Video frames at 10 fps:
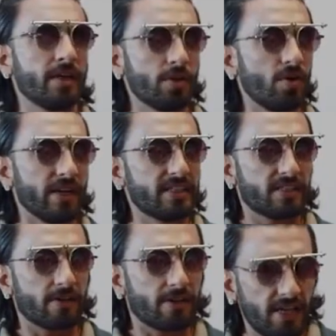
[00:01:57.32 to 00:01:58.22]
You know,
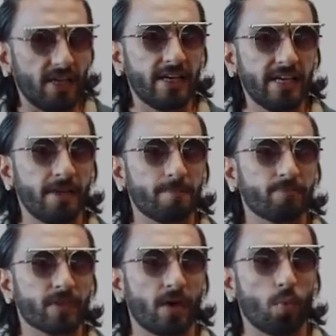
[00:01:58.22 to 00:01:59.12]
it's really
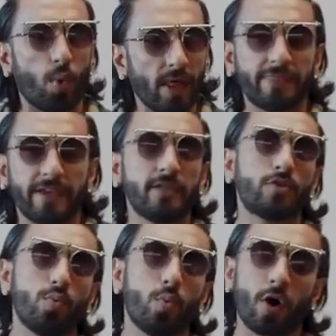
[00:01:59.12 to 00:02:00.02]
one thing
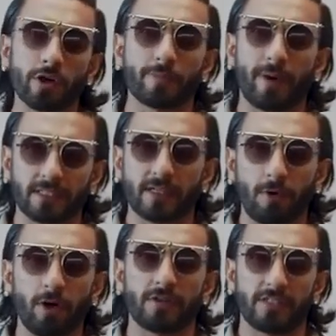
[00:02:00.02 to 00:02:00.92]
to watch
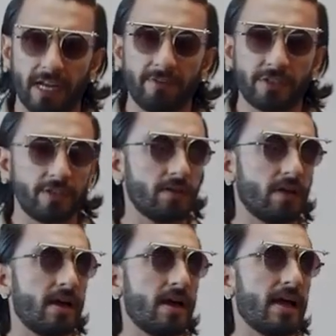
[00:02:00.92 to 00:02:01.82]
basketball on television,
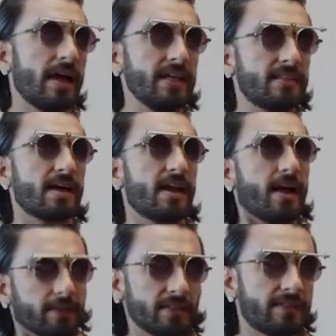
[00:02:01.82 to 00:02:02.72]
it's another